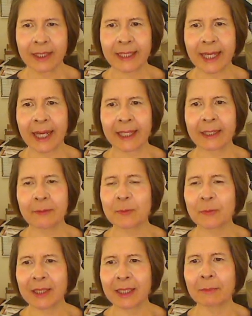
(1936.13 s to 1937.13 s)
Yeah, he was
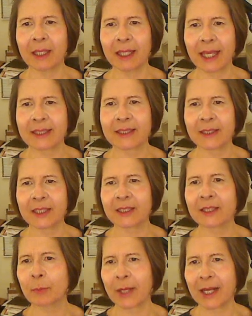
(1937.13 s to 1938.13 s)
being molested. This
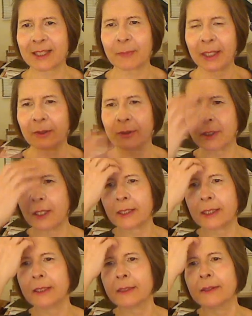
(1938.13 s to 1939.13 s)
is Brent Spiner
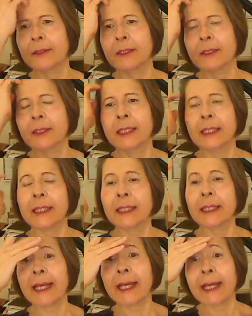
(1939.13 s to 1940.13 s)
talking.
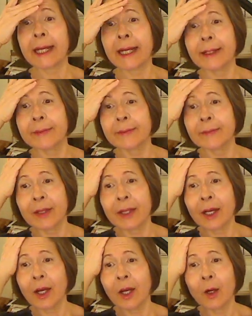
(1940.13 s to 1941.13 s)
Yeah.
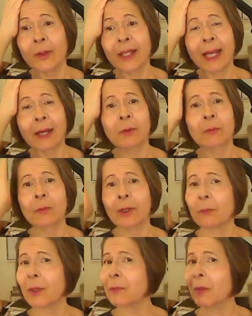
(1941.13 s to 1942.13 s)
Oh yeah,
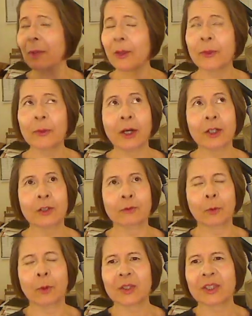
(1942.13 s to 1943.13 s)
when we went through our
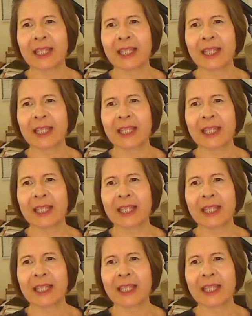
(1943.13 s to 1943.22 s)
divorce